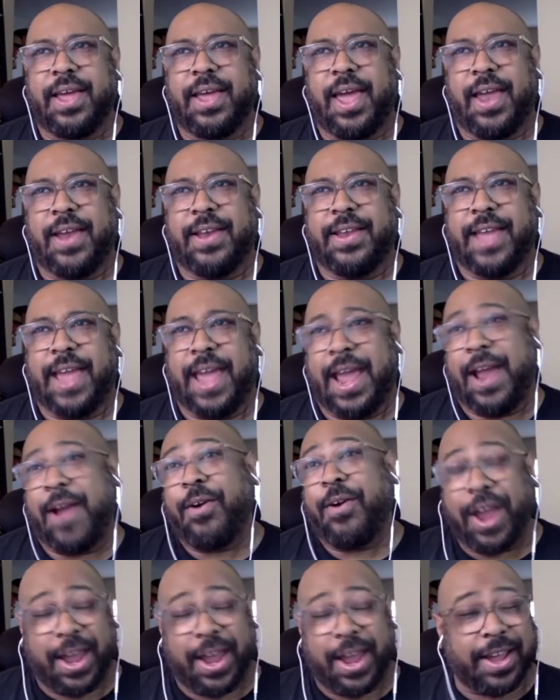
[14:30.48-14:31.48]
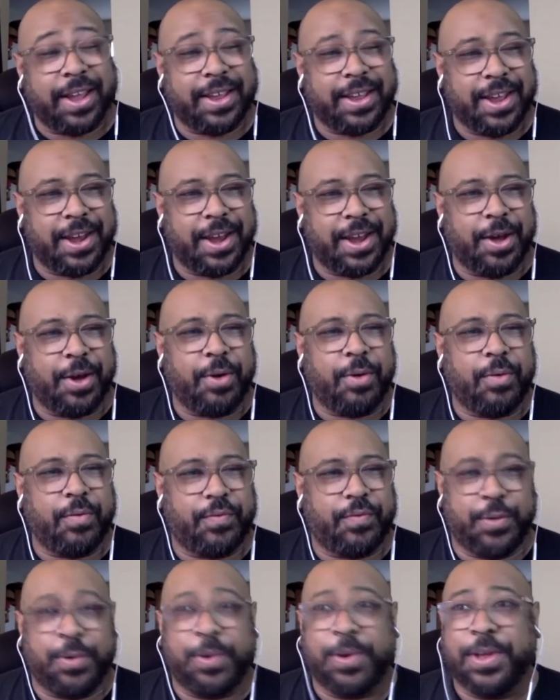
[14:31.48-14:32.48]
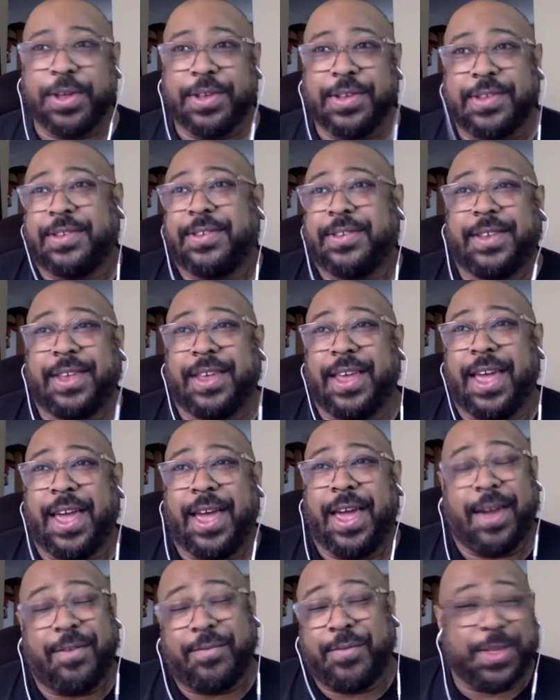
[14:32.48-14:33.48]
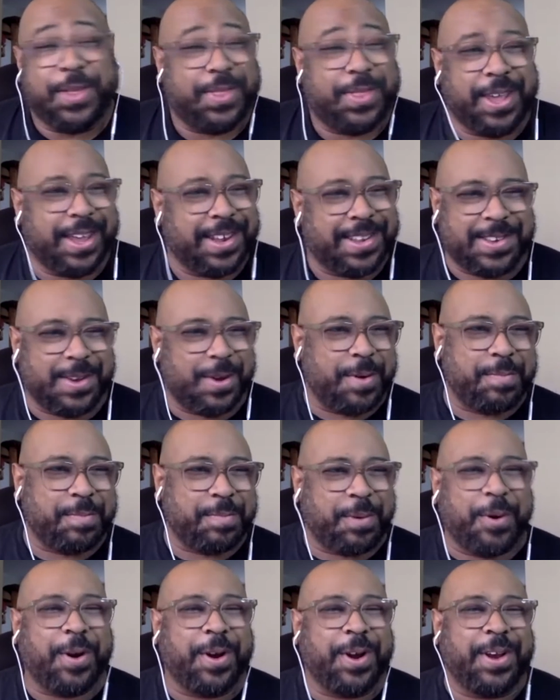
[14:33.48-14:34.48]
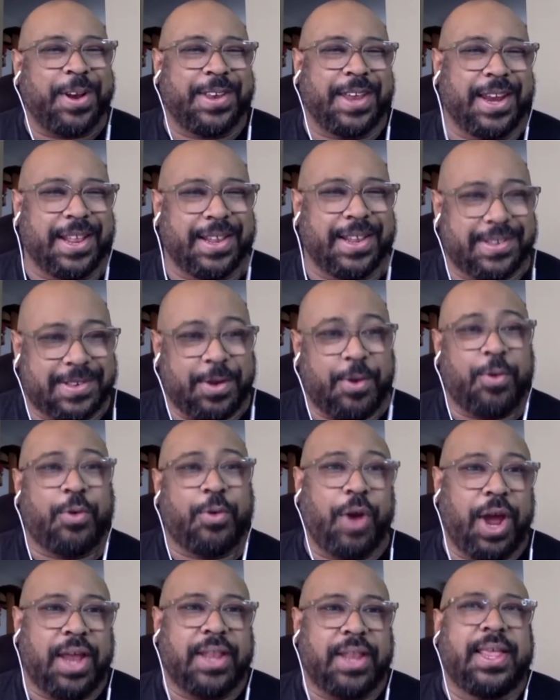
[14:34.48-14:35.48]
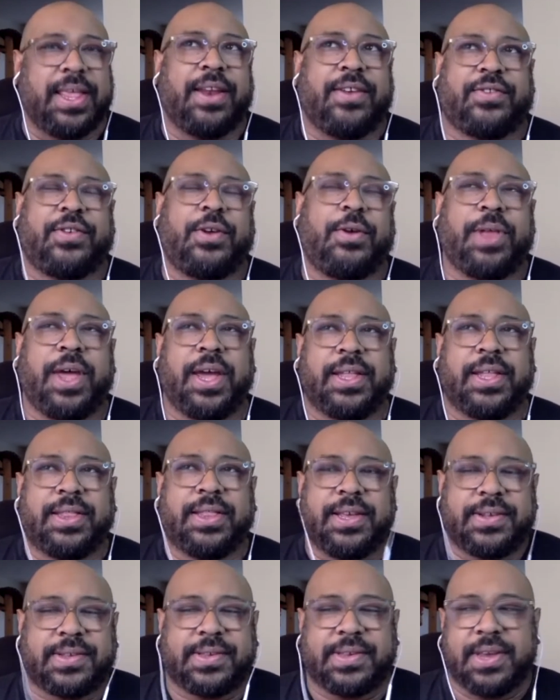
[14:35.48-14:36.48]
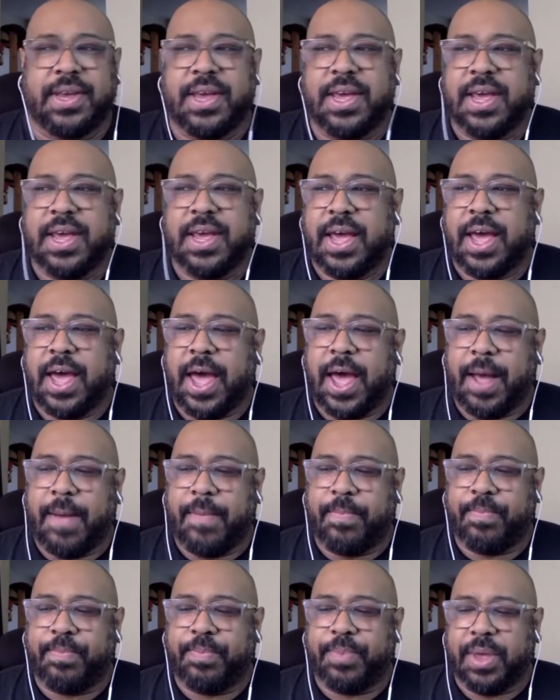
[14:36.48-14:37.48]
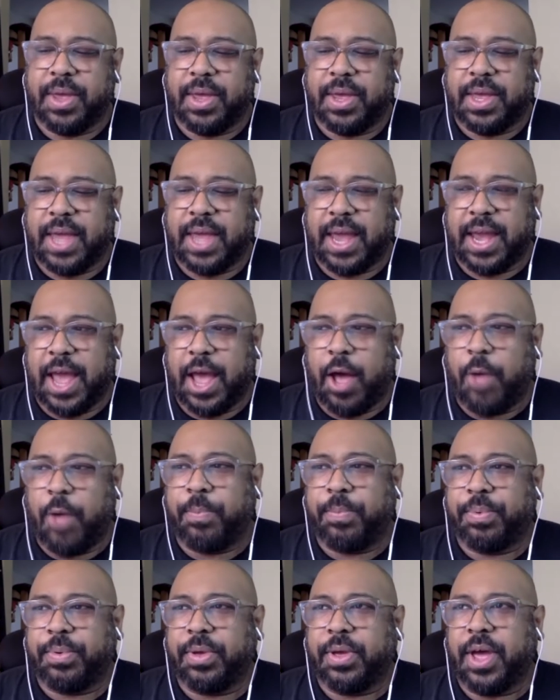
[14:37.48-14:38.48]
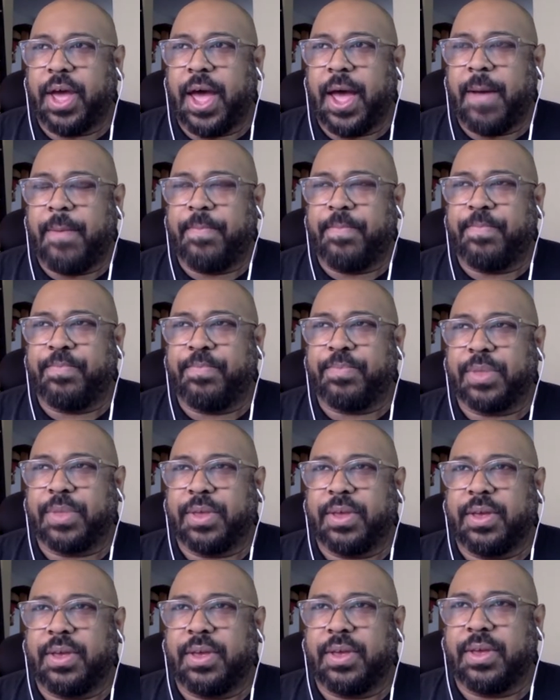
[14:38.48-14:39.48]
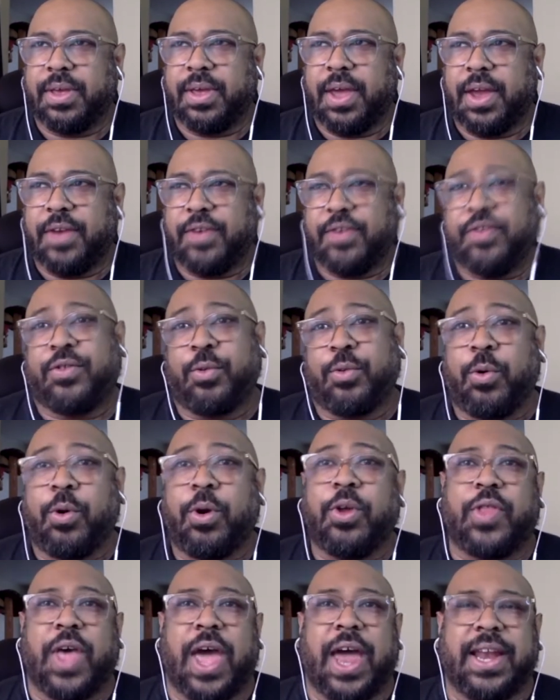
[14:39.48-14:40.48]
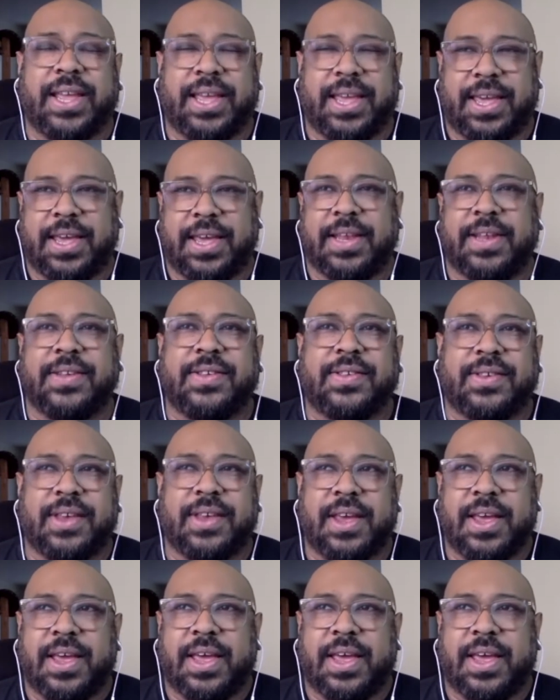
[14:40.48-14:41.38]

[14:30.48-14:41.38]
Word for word: and caring. You know, food is everything. It's so important, and it's so great that a show like this um, can help um, ensure that kids